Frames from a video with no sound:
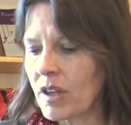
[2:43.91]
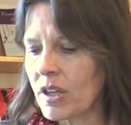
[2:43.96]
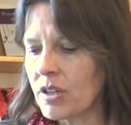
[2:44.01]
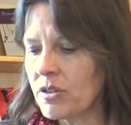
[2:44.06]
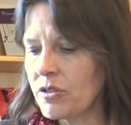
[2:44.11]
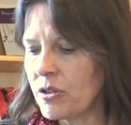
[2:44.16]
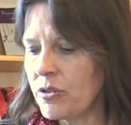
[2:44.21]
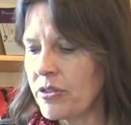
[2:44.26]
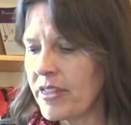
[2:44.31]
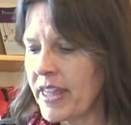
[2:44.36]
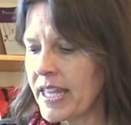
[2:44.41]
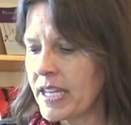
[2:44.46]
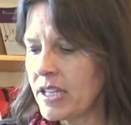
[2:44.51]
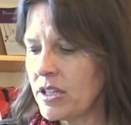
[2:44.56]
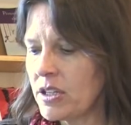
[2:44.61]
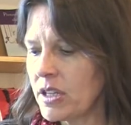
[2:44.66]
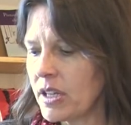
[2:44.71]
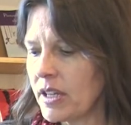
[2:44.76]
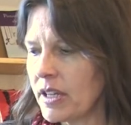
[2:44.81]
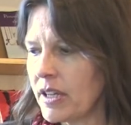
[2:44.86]
So
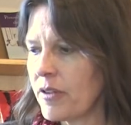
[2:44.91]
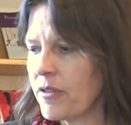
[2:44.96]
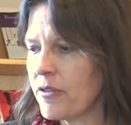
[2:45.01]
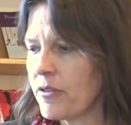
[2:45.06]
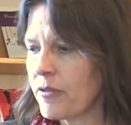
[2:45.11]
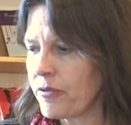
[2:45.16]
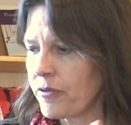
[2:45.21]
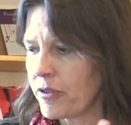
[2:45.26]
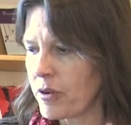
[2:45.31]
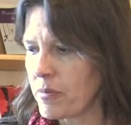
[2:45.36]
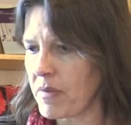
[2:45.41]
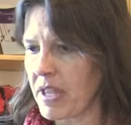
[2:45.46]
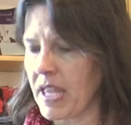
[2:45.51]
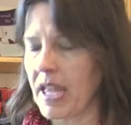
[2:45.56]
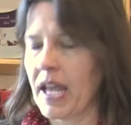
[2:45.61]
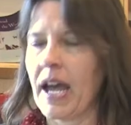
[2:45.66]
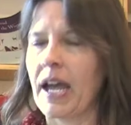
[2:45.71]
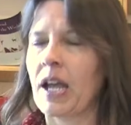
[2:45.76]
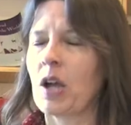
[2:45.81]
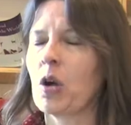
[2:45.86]
then, for
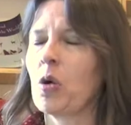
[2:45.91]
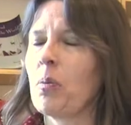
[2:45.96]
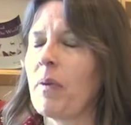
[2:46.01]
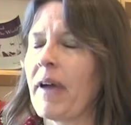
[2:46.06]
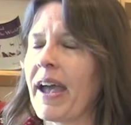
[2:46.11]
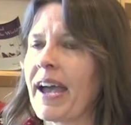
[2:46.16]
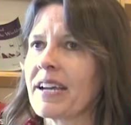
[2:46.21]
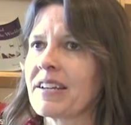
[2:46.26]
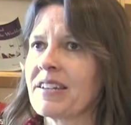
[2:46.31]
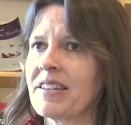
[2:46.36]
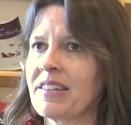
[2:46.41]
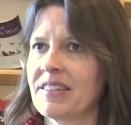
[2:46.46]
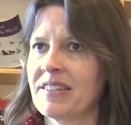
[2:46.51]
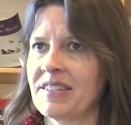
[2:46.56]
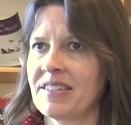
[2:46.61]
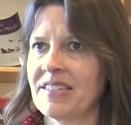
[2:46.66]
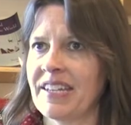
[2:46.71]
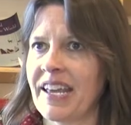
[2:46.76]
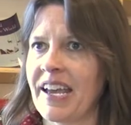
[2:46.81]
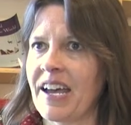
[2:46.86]
me, I go back to the
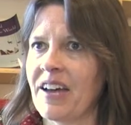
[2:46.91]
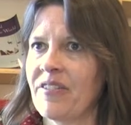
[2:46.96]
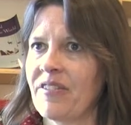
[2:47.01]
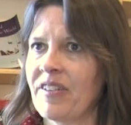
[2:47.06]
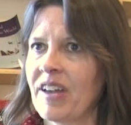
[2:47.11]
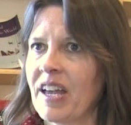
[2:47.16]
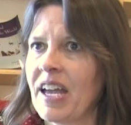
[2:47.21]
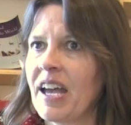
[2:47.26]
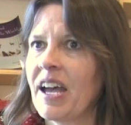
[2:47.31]
staff.